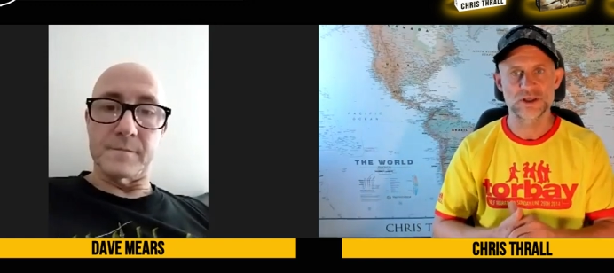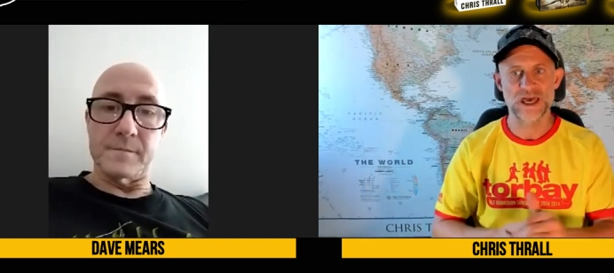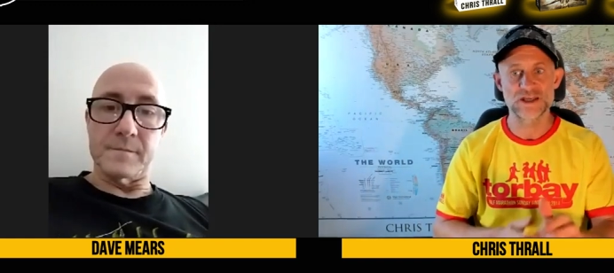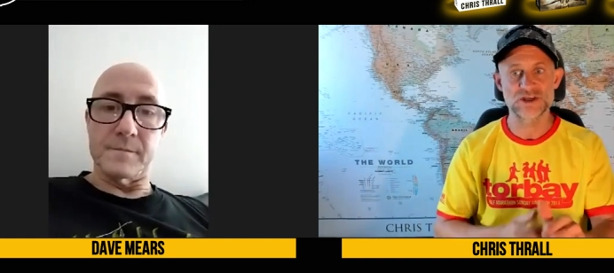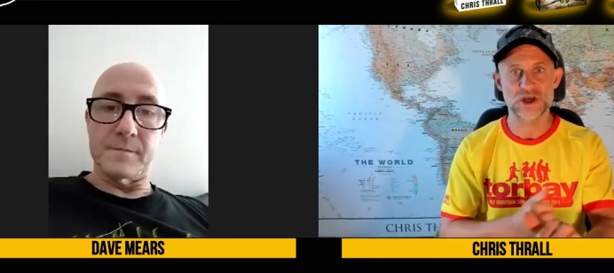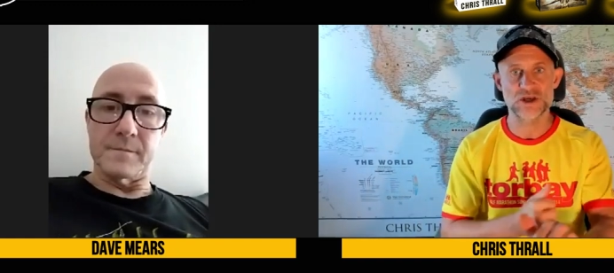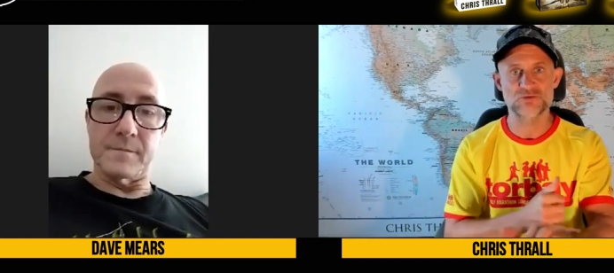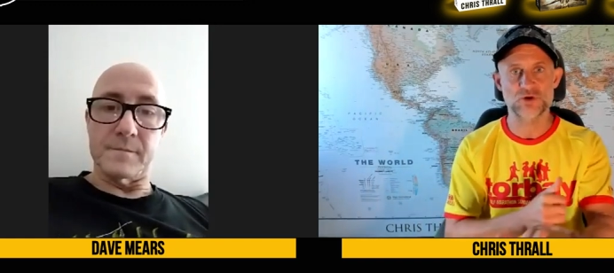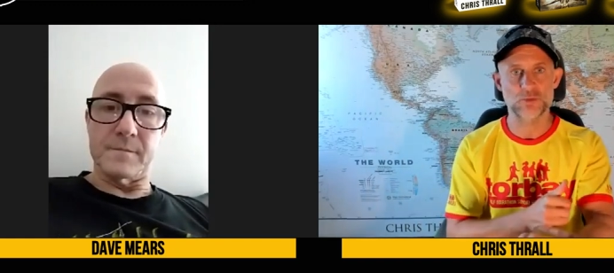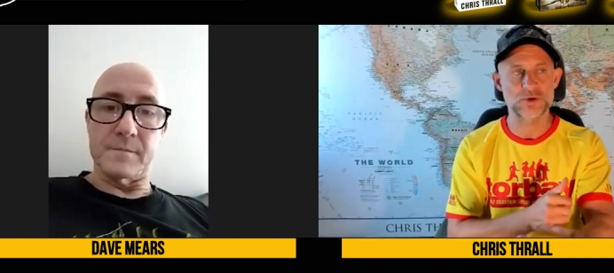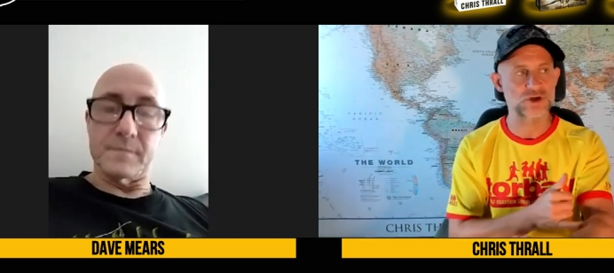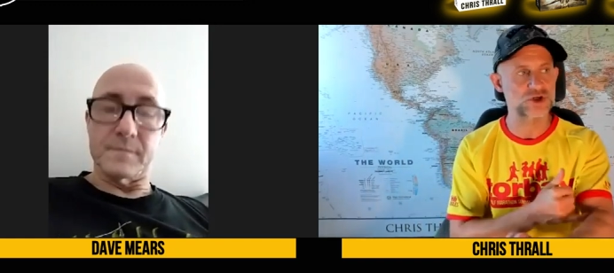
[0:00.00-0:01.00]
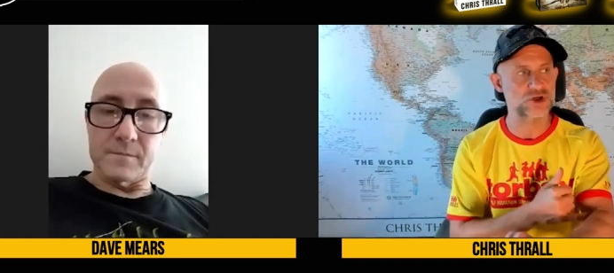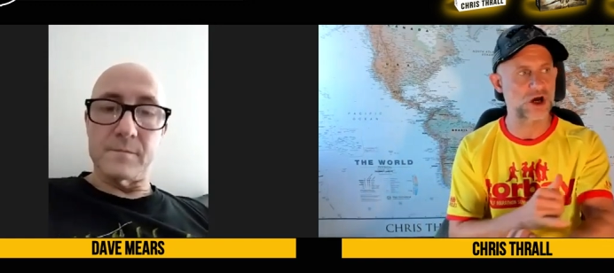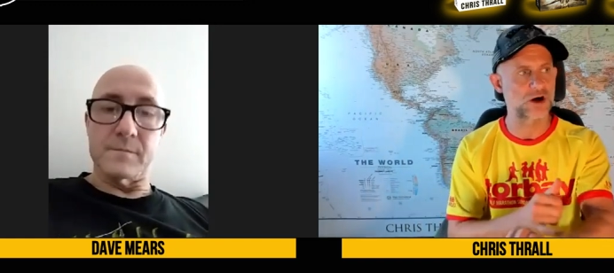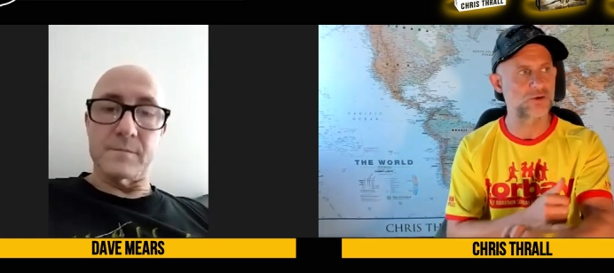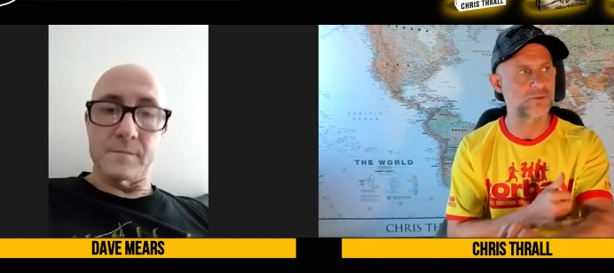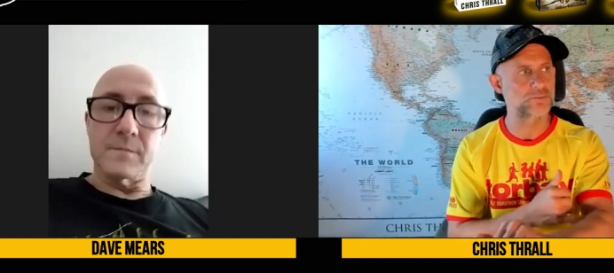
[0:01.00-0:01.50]
Speaker 1: the aj roberts
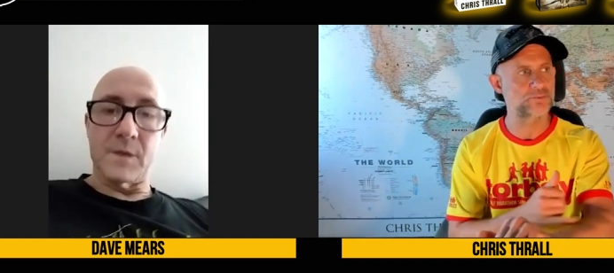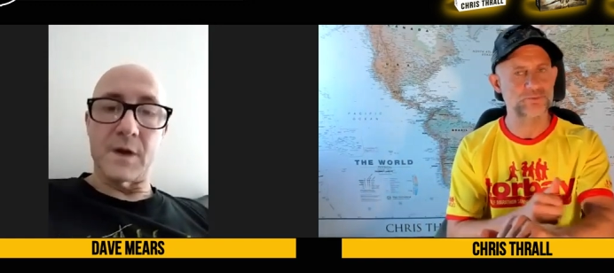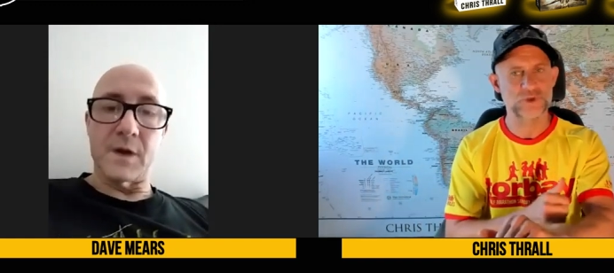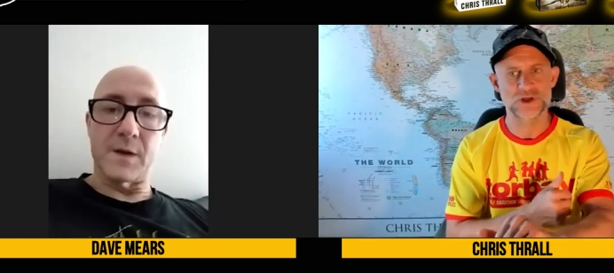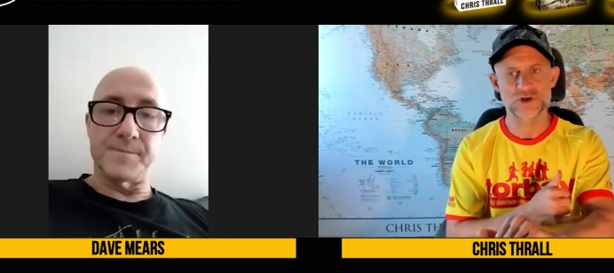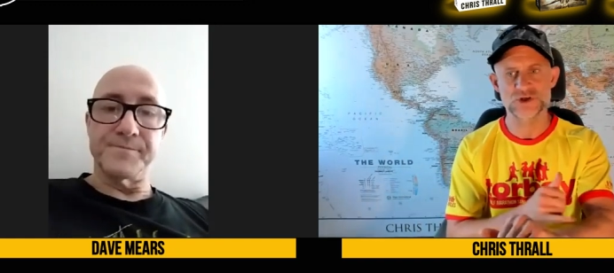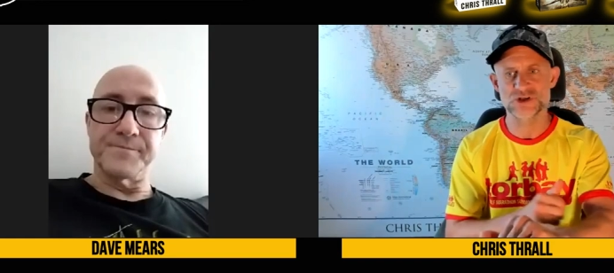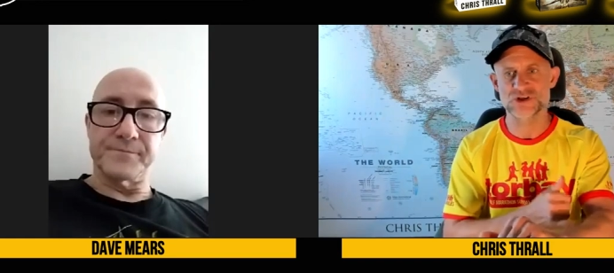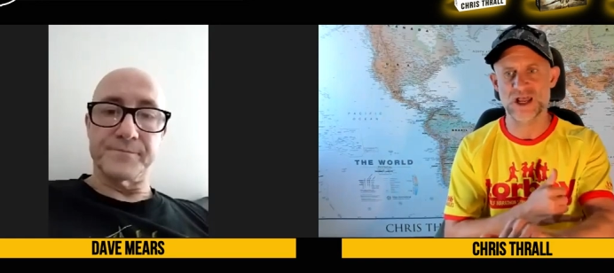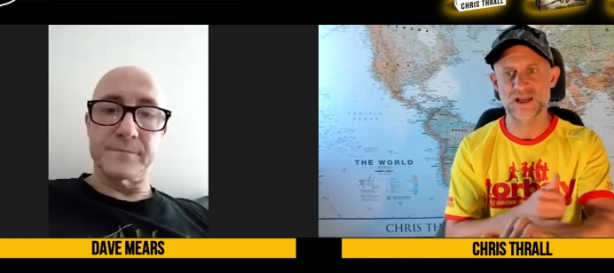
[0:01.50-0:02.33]
show and she's